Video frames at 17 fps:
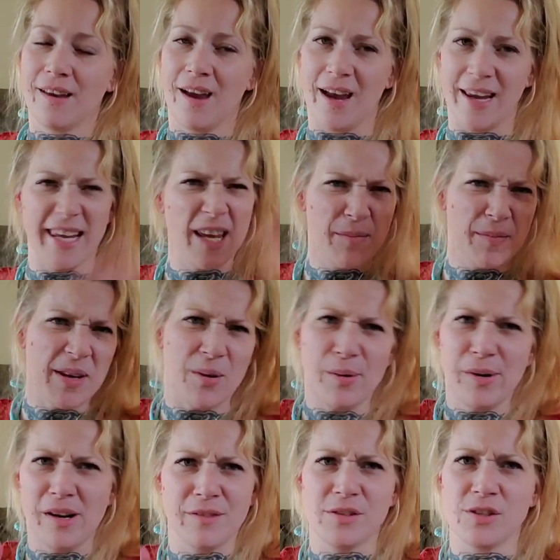I keep
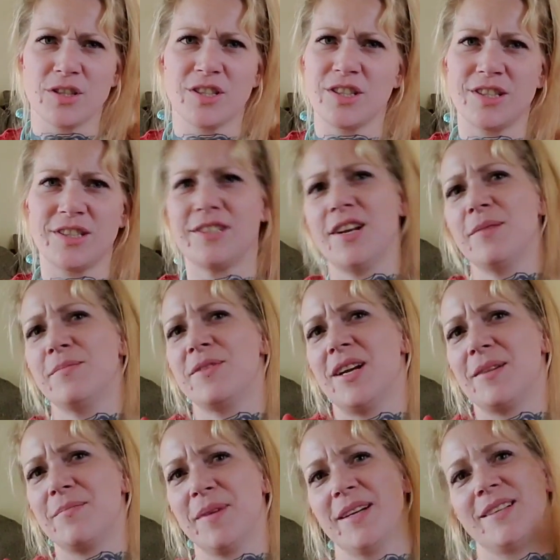going off
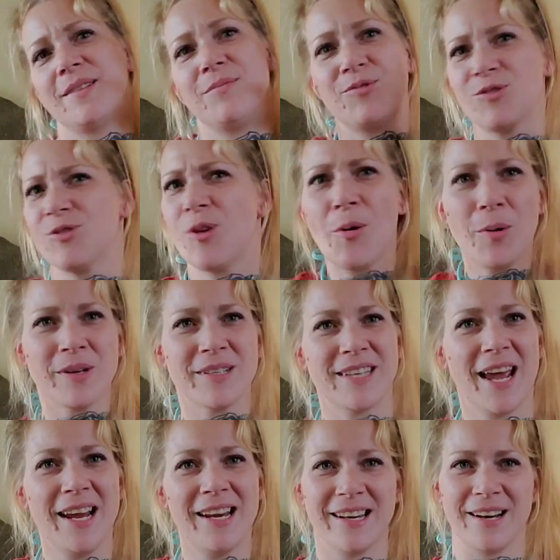subject because I'm so
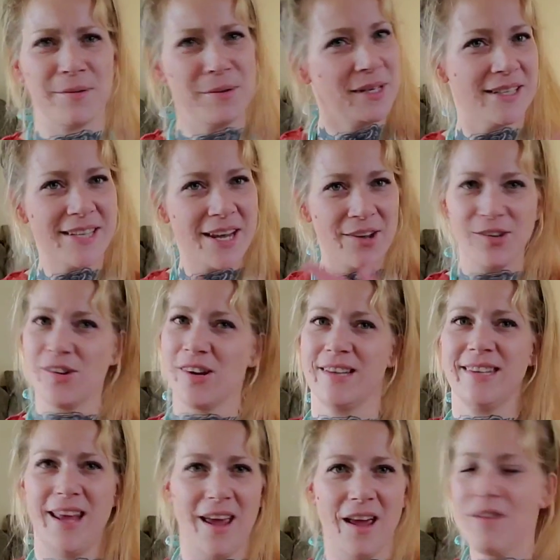excited. I want to tell you
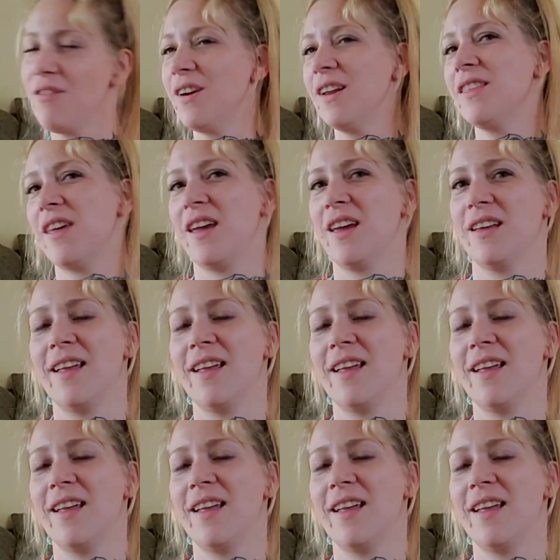guys everything,